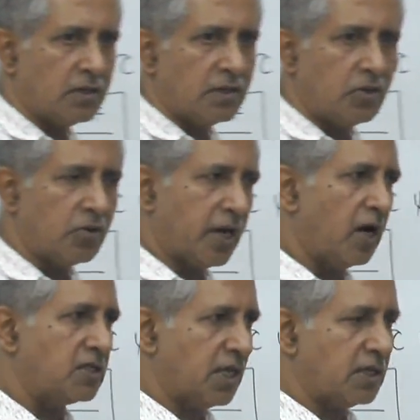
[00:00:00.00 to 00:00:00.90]
you
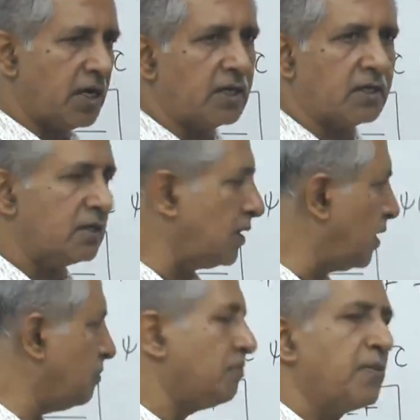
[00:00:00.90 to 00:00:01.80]
cannot say that
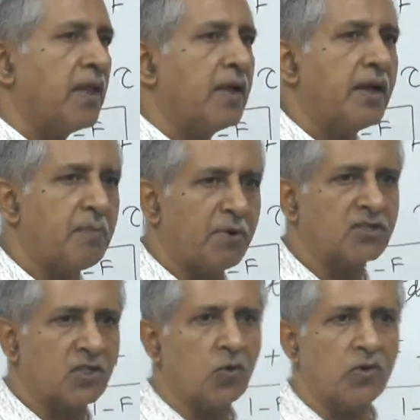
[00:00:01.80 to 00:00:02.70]
a
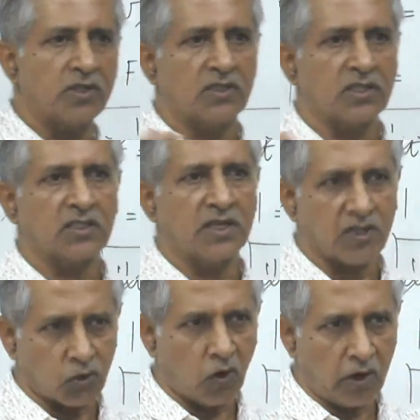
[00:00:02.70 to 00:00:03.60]
person who is 60
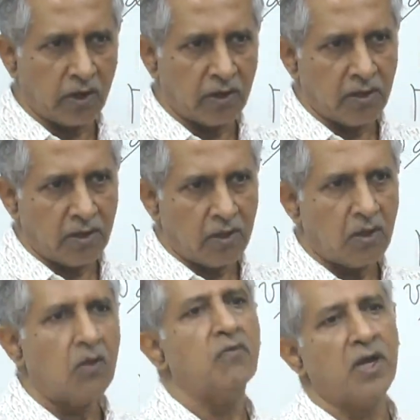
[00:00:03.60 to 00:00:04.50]
years old
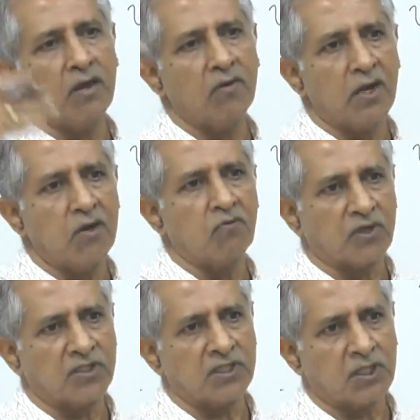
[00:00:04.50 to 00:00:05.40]
will live,
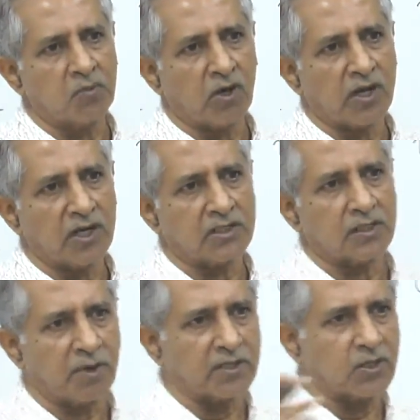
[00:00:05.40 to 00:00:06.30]
for 60 more years,
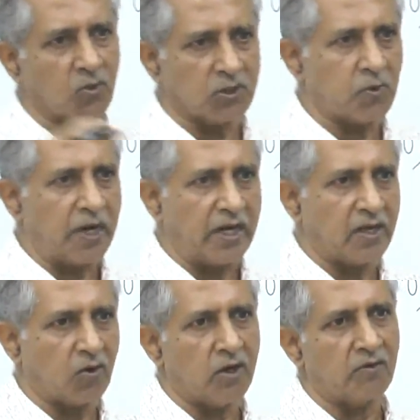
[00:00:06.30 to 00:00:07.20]
the person who is 20
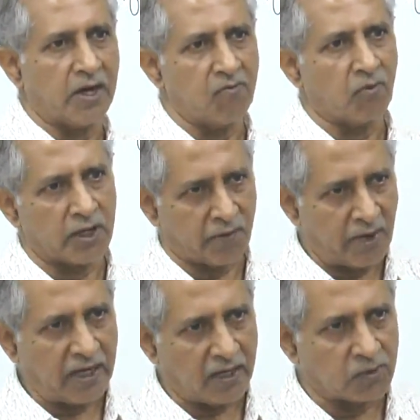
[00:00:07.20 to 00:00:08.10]
years old will live for
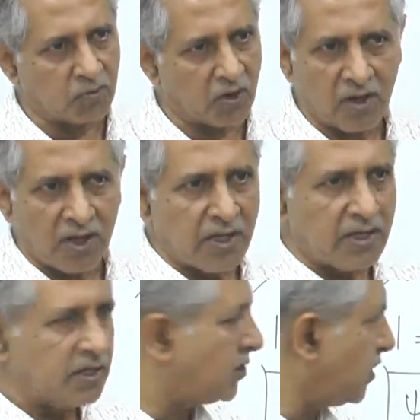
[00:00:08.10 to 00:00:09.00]
20 years more.
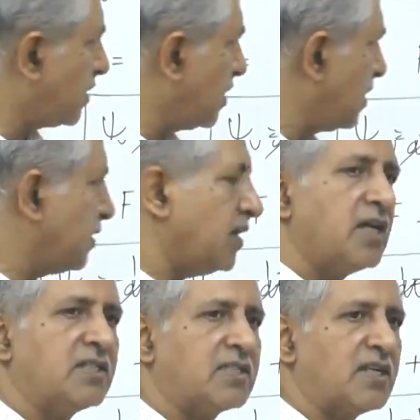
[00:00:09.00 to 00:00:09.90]
It's not
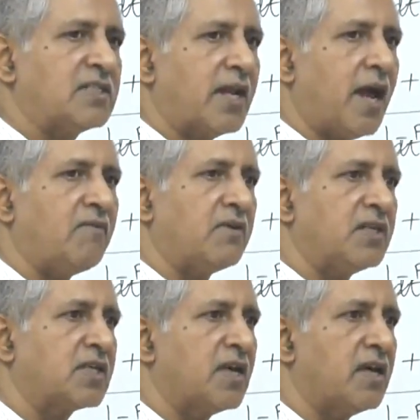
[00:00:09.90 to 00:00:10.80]
it's it's an average
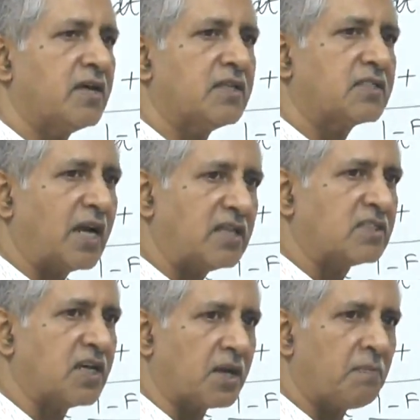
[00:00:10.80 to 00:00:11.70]
it's a statistic